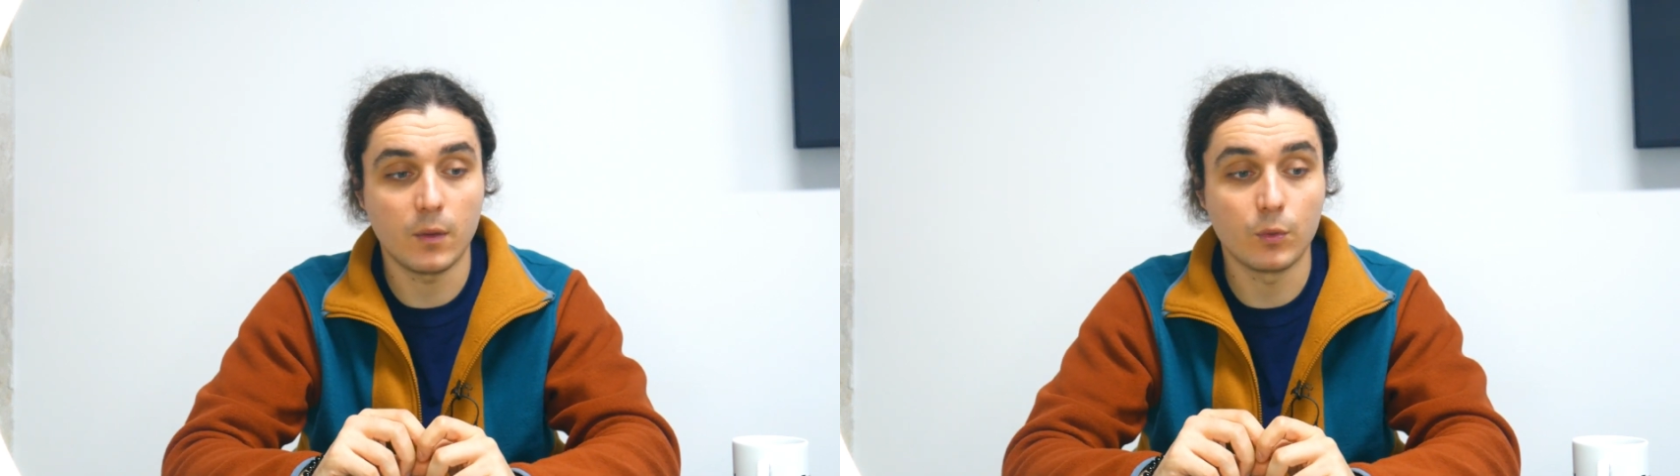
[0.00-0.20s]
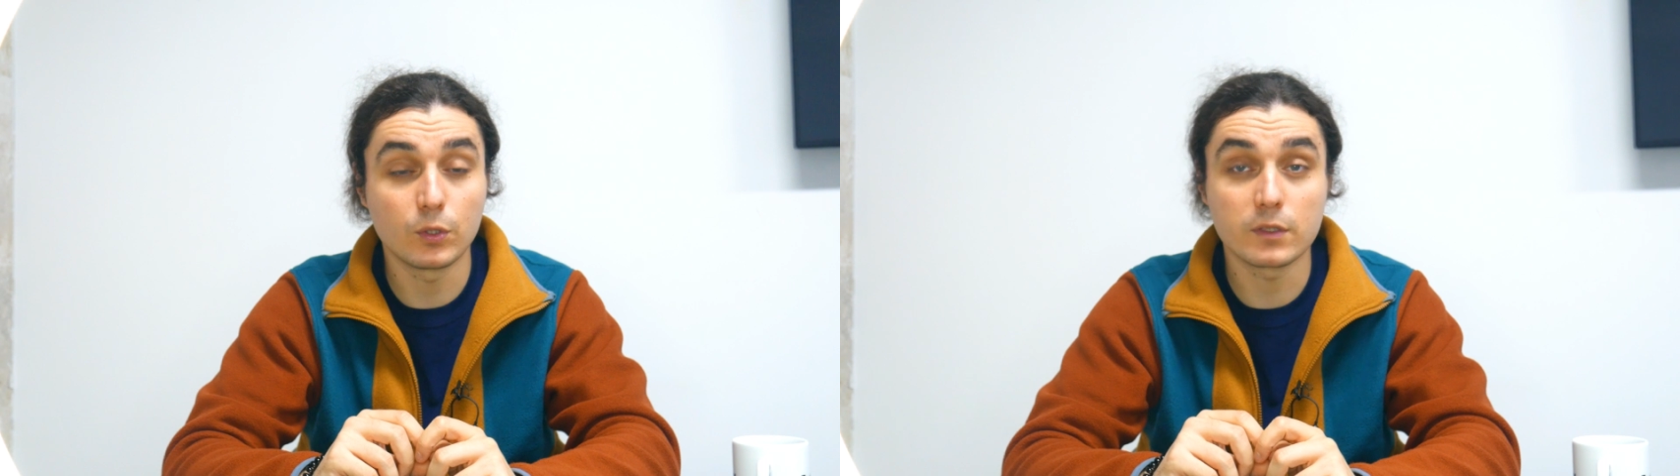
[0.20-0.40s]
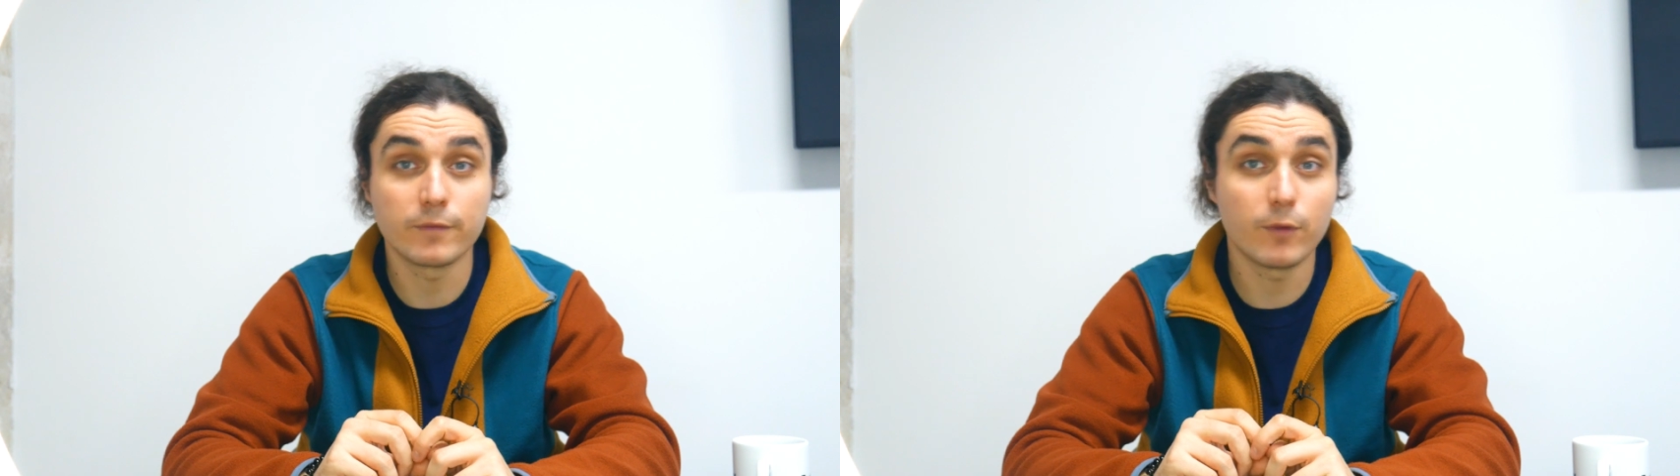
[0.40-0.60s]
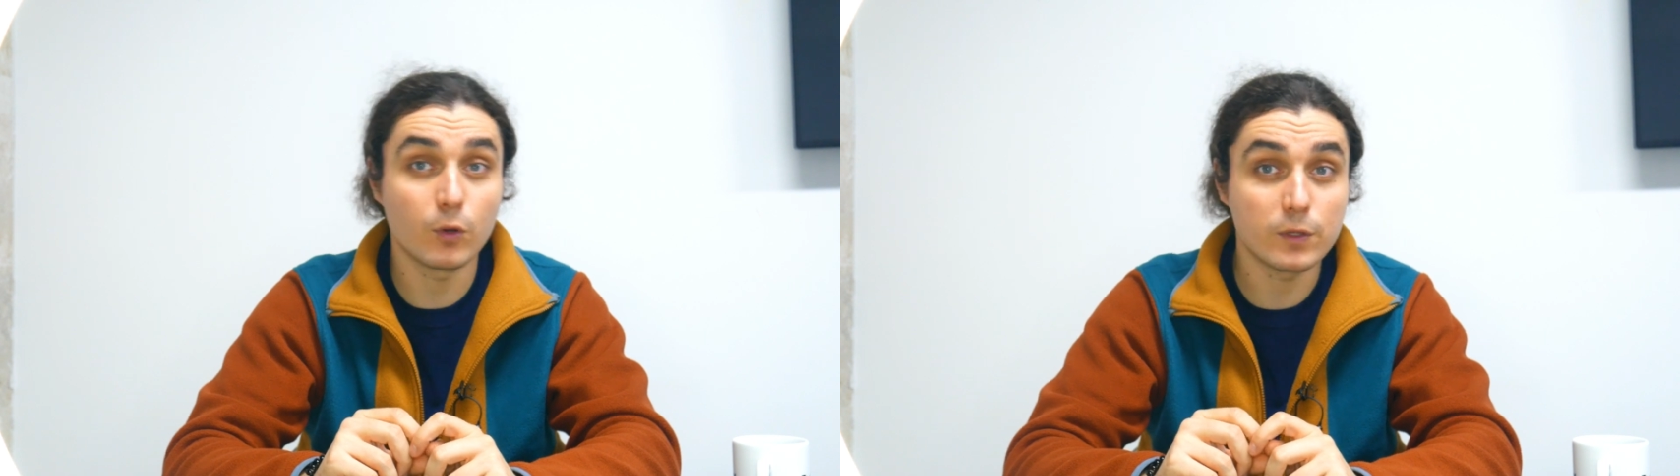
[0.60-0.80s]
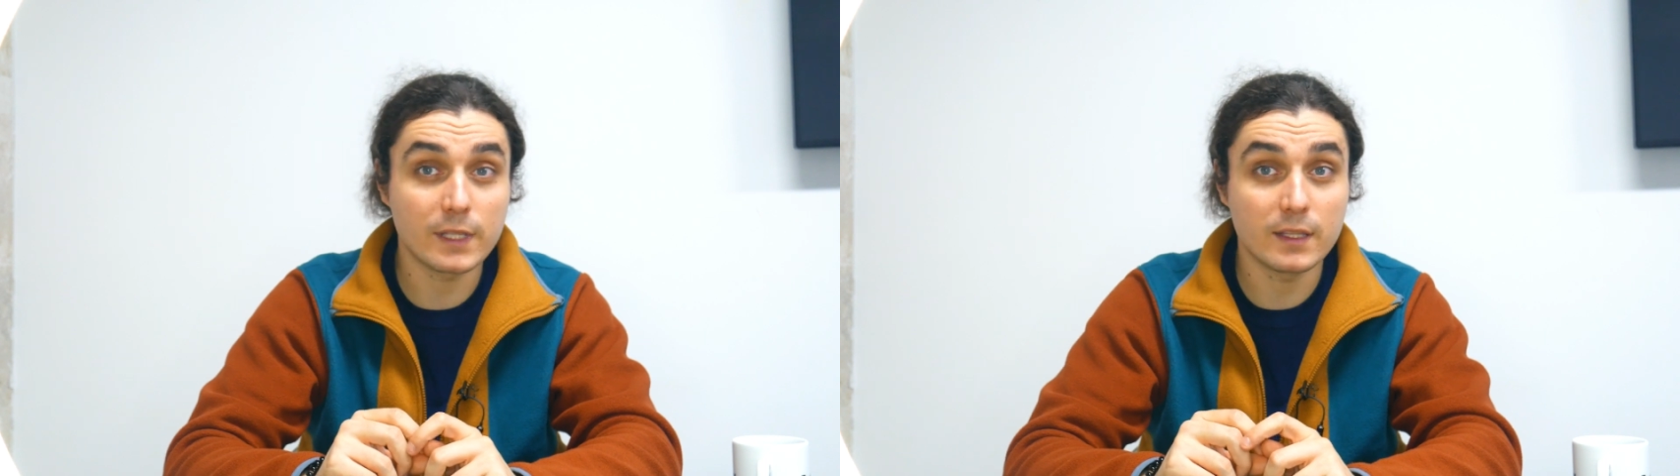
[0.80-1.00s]
We took some
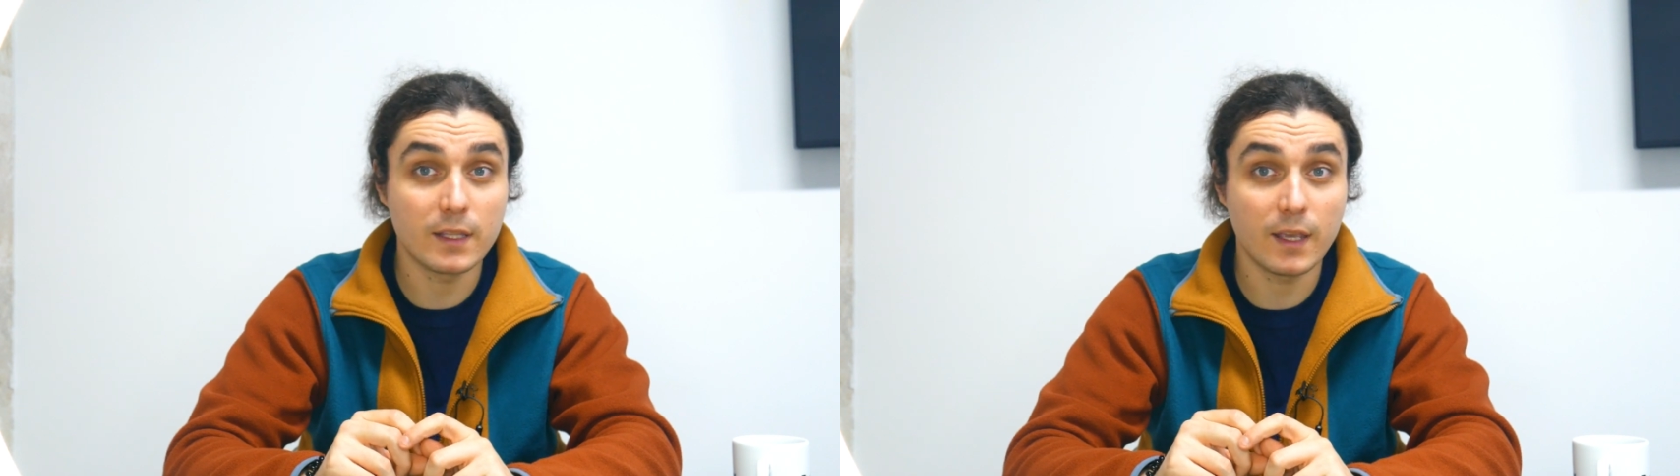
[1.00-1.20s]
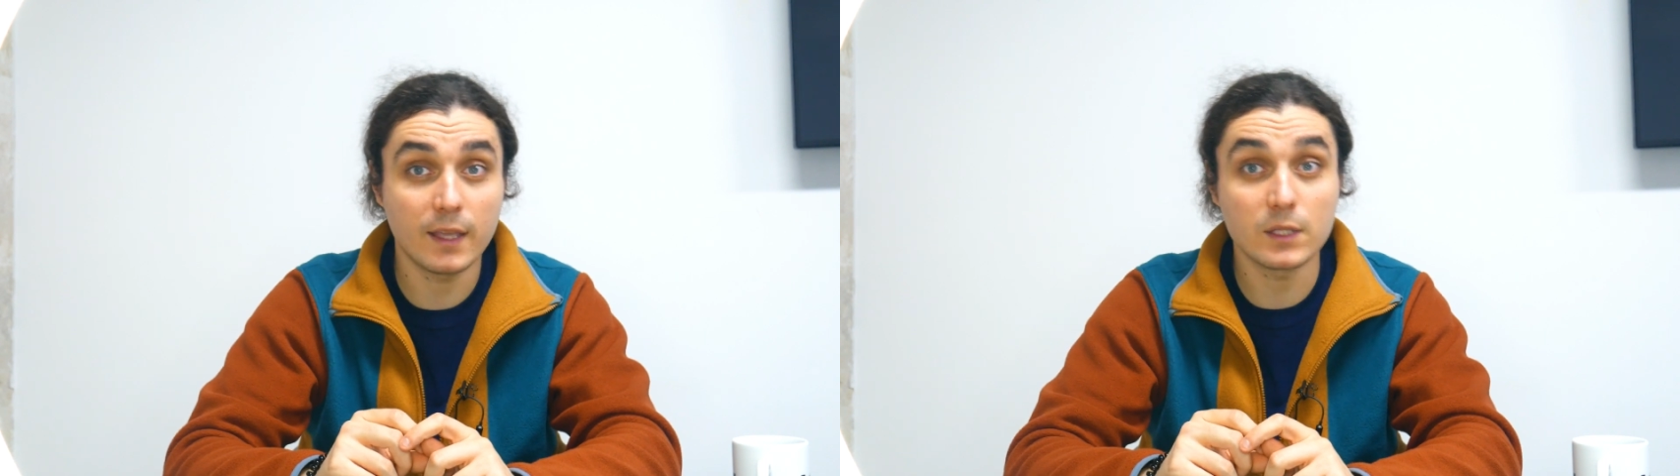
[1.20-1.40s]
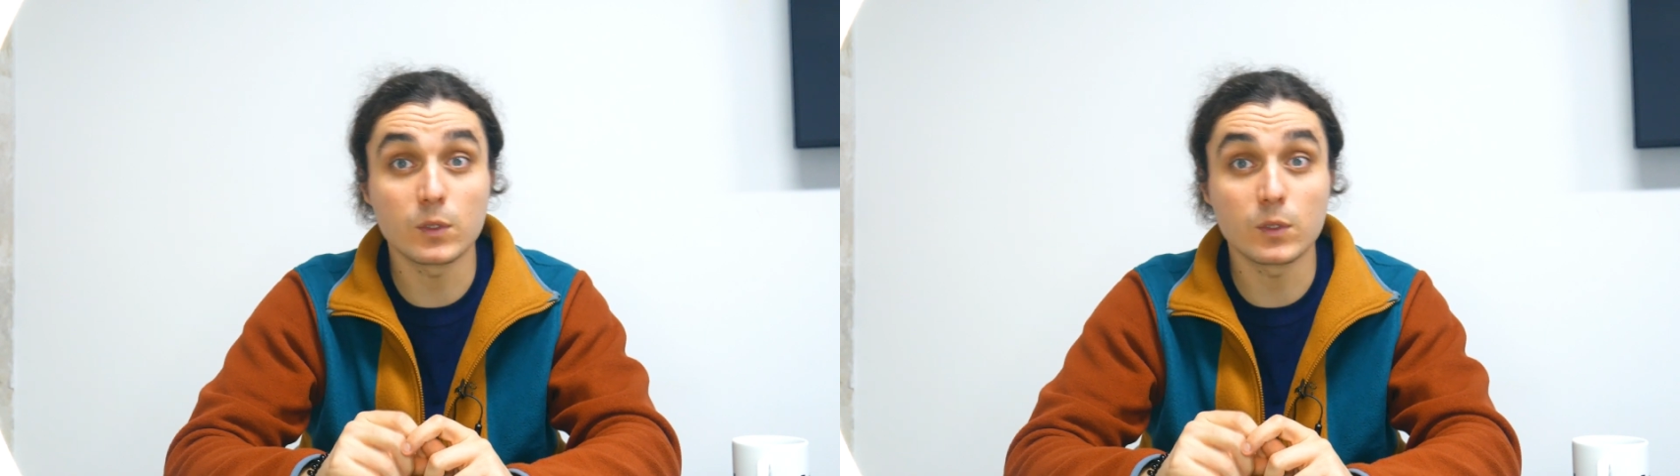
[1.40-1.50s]
photos at the end.